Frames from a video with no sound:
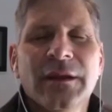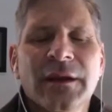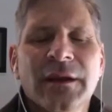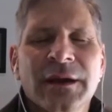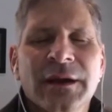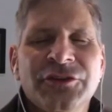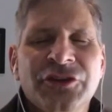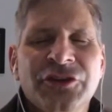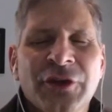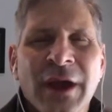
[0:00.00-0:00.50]

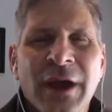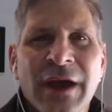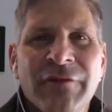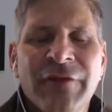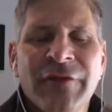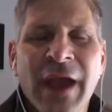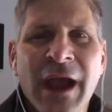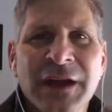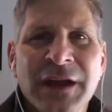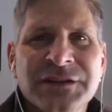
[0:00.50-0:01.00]
Uh, do you
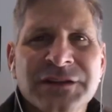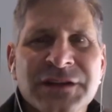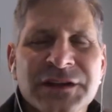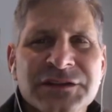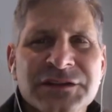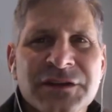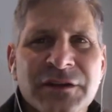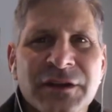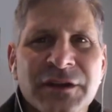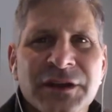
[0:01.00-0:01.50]
have
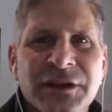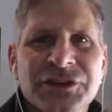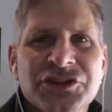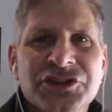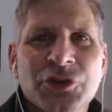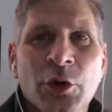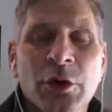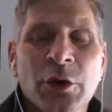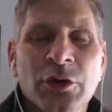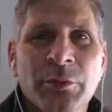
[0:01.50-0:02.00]
access to the
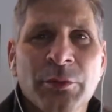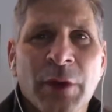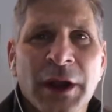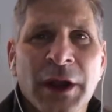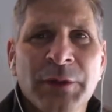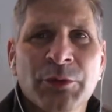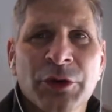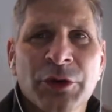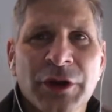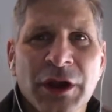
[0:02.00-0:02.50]
historical
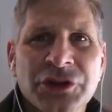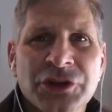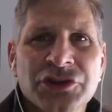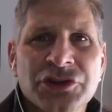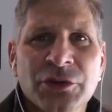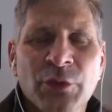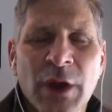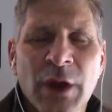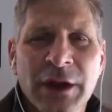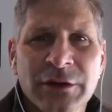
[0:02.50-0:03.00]
mine
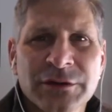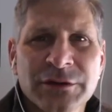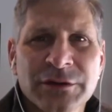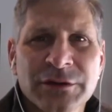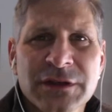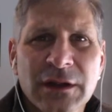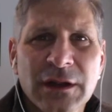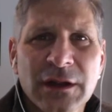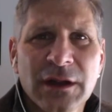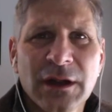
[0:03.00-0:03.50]
production records?